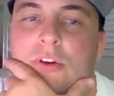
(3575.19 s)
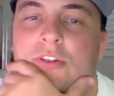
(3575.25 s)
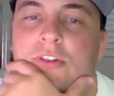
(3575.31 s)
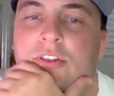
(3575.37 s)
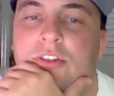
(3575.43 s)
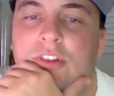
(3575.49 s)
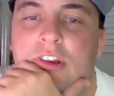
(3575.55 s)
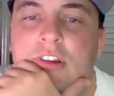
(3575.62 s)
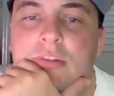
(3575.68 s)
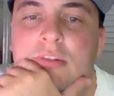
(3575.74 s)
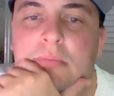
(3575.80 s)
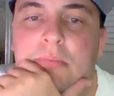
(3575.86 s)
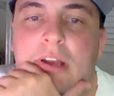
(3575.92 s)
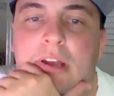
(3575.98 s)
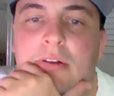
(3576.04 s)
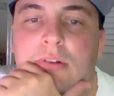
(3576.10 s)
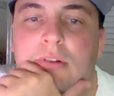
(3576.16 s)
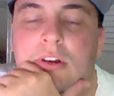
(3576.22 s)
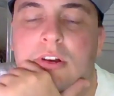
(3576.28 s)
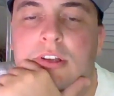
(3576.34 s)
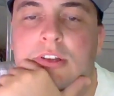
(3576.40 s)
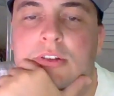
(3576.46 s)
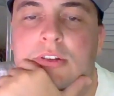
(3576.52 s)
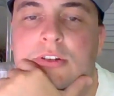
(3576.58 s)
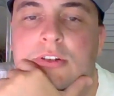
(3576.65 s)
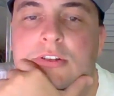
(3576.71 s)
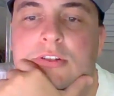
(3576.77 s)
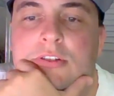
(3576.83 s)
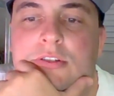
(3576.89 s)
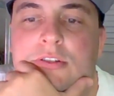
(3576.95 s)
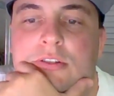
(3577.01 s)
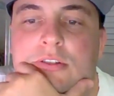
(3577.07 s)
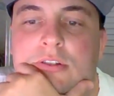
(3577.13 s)
you suggest? Battle line
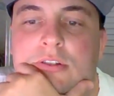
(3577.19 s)
units.